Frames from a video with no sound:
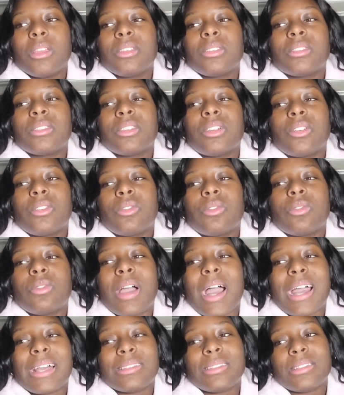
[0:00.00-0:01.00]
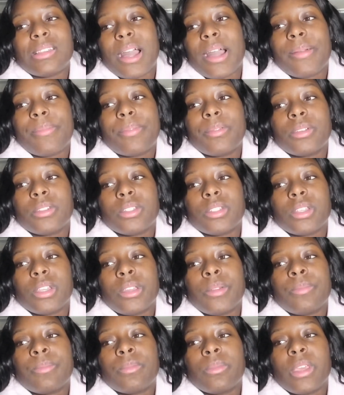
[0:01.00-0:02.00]
So I stopped
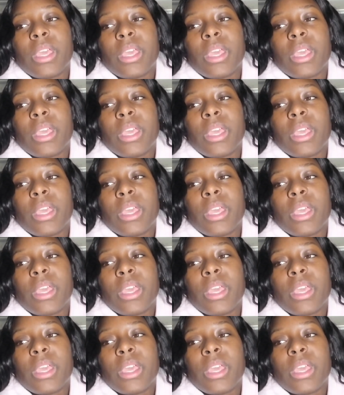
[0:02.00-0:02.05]
pushing,